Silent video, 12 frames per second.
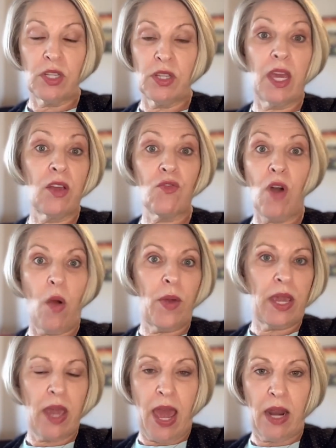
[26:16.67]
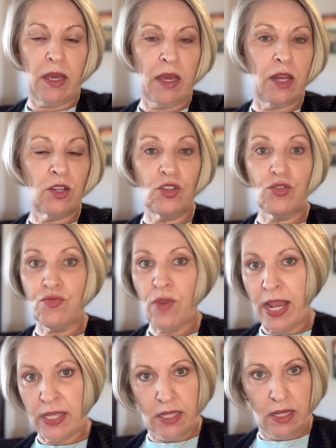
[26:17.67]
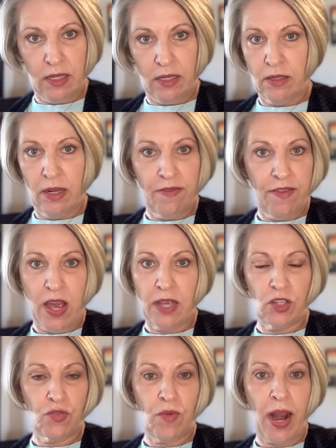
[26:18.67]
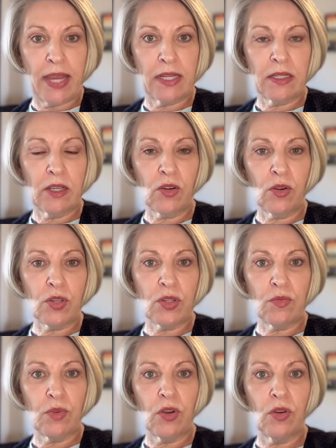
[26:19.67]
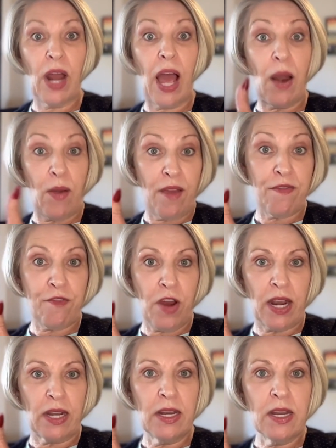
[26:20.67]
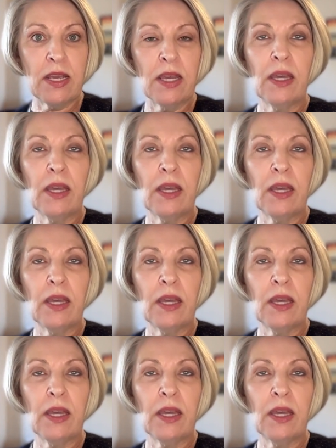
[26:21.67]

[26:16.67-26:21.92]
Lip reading: and they're growing at a drastically fast rate across the world, are our friend.